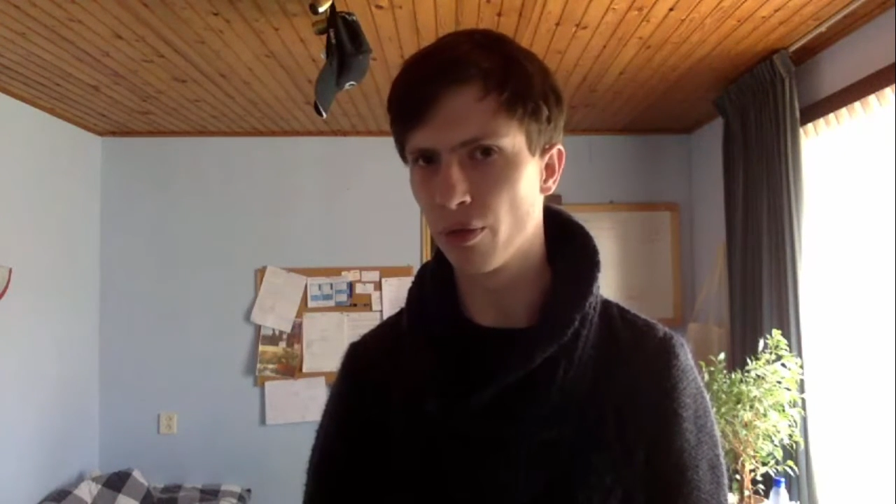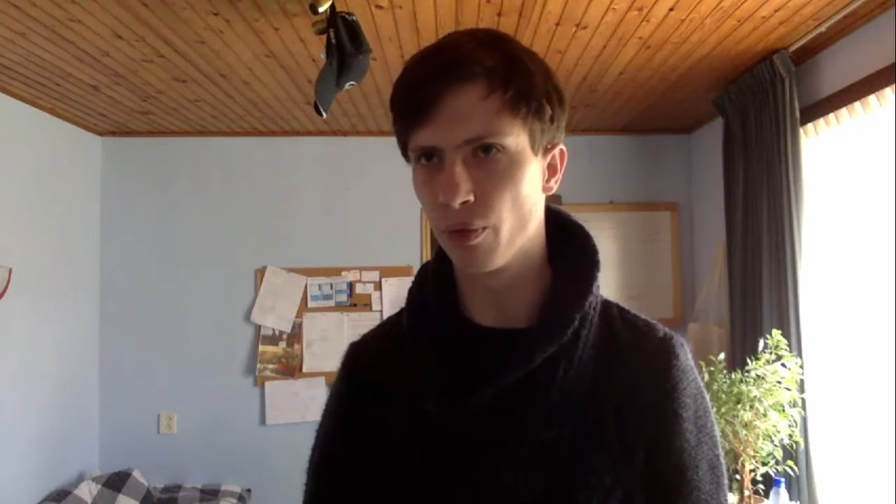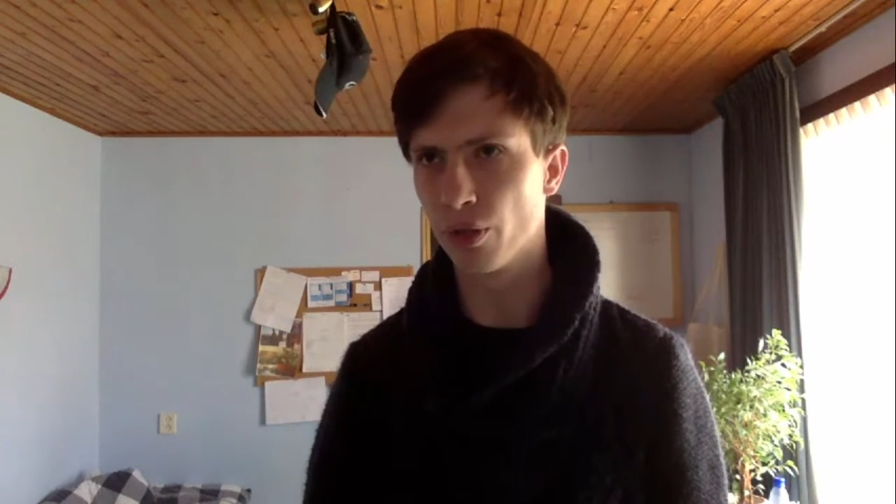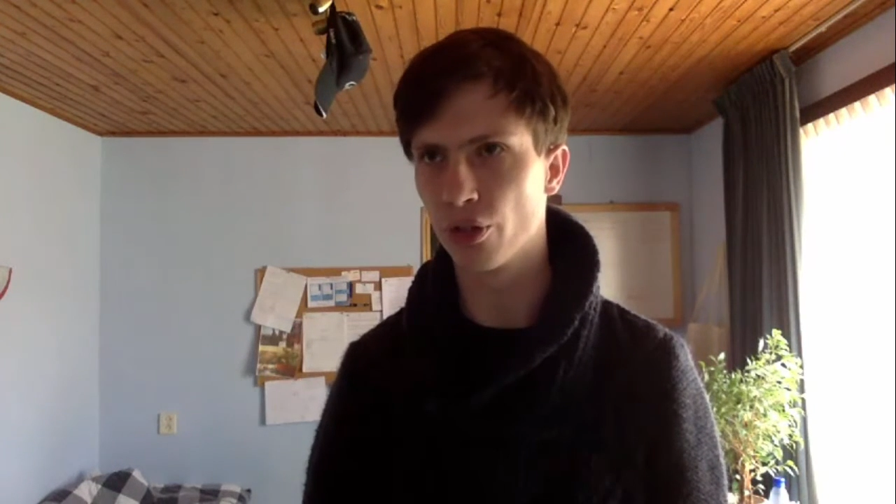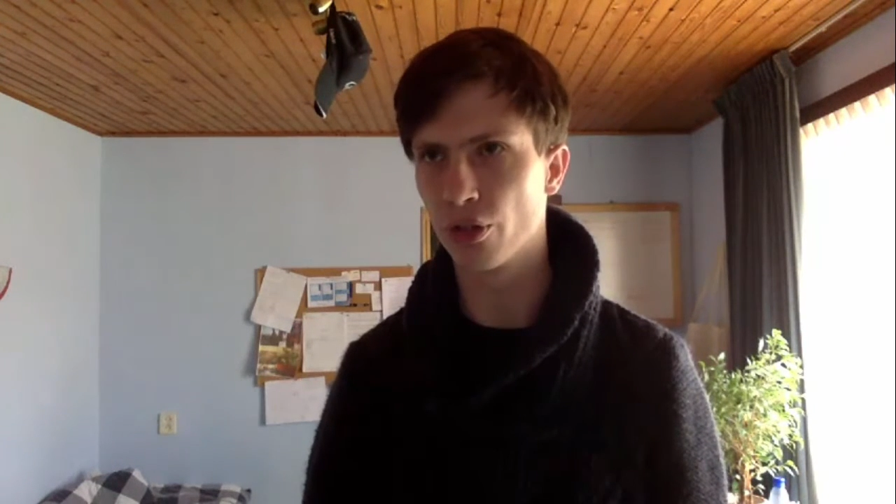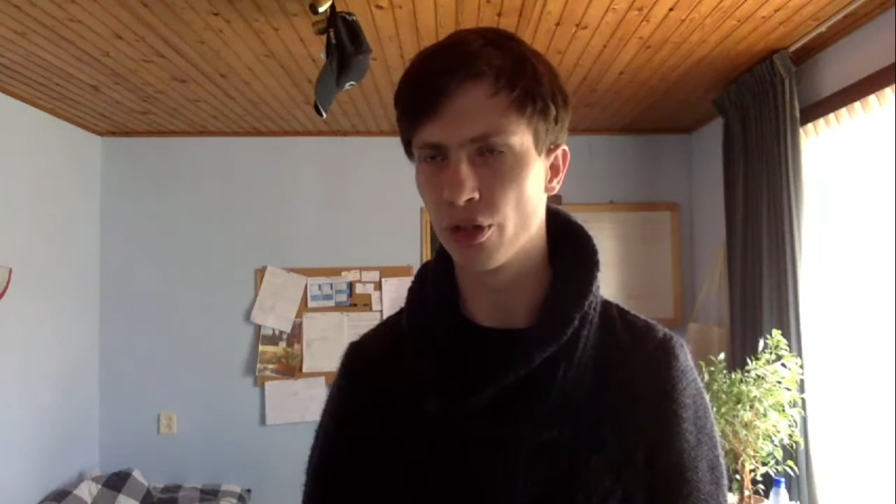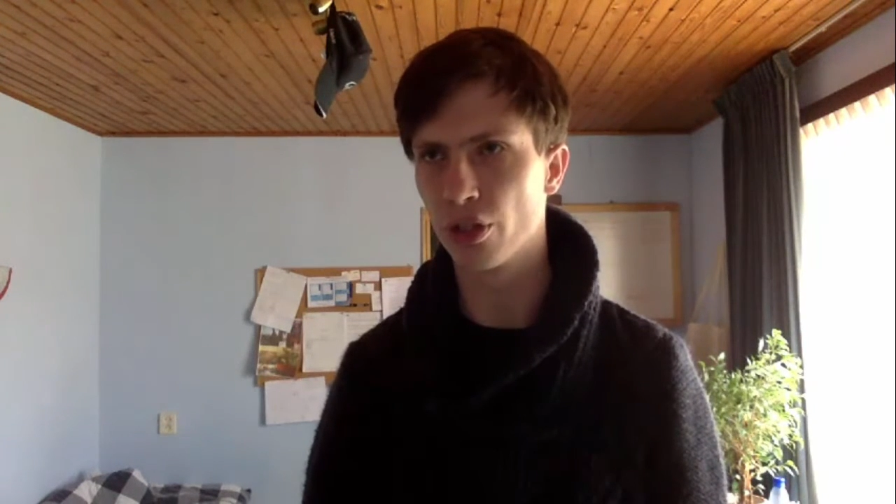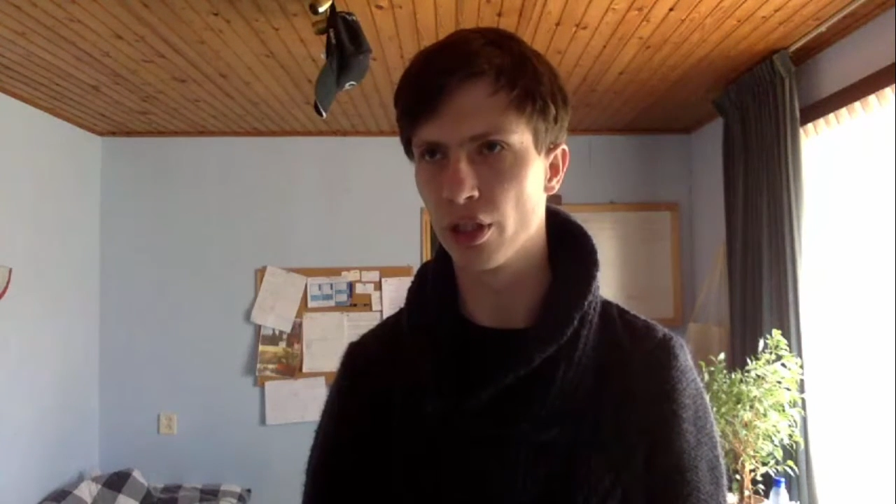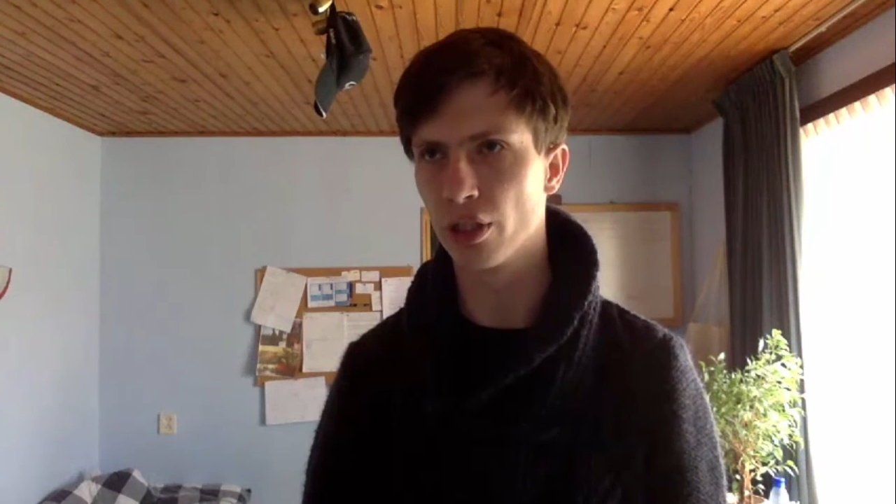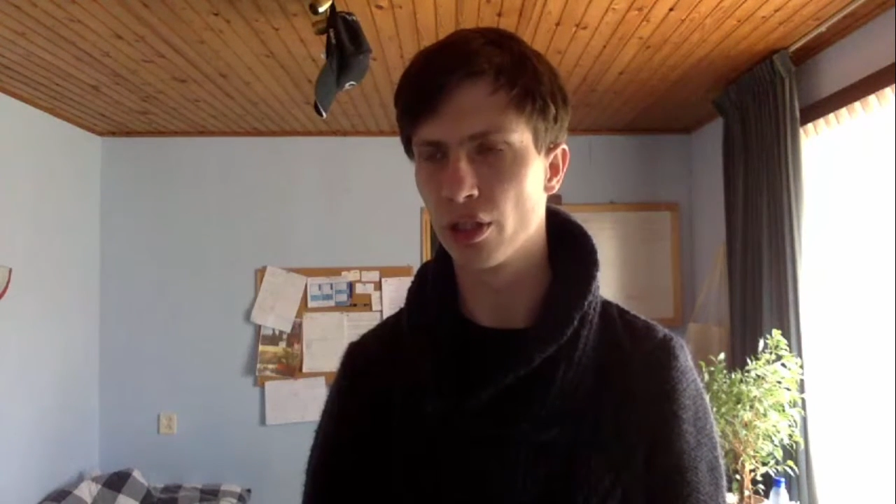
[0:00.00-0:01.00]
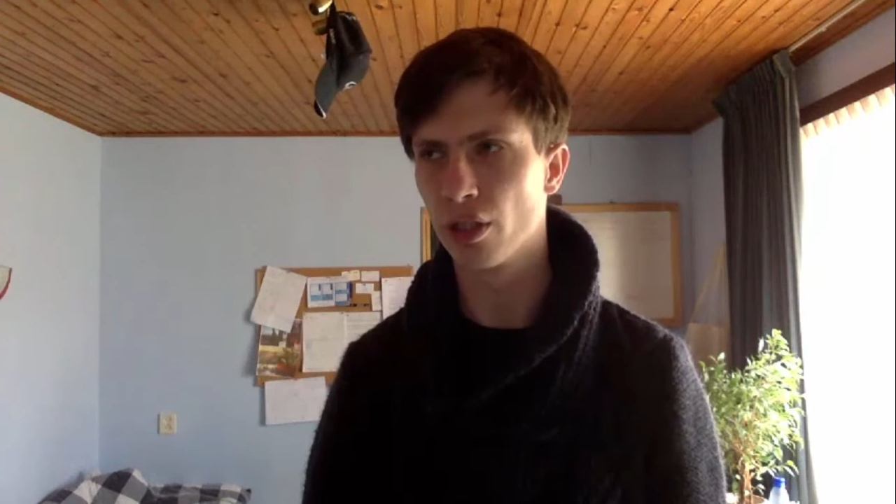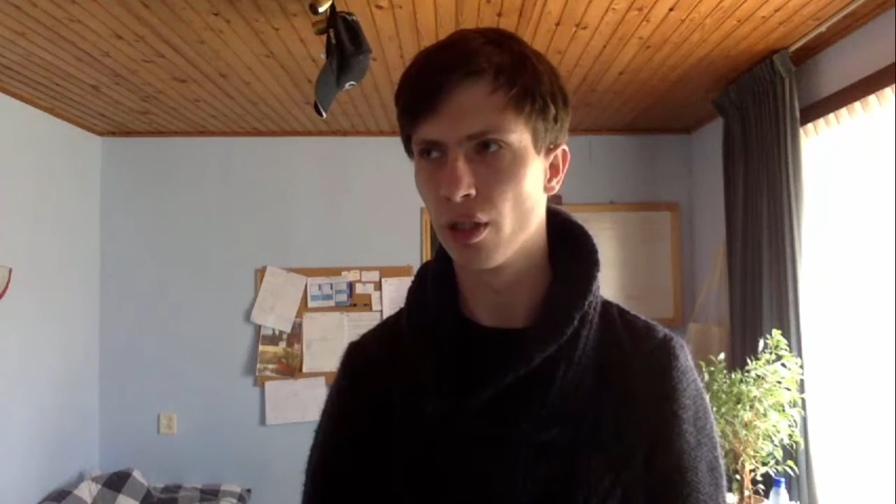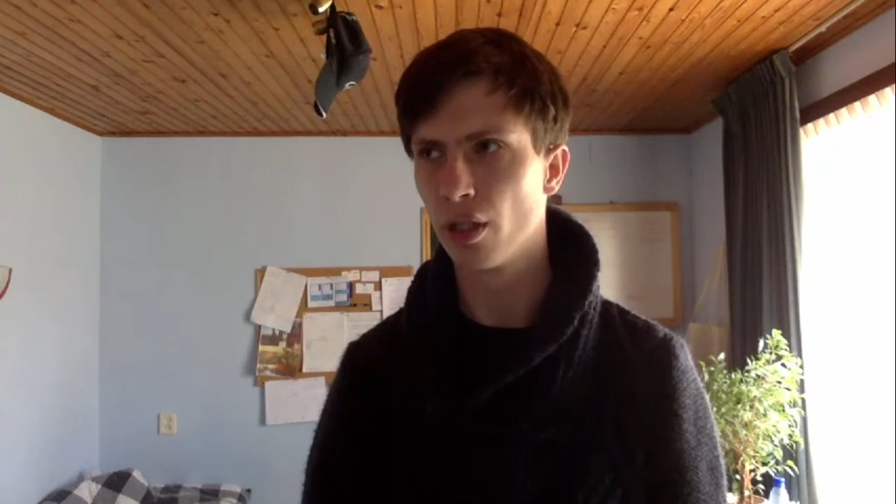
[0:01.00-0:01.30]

researches this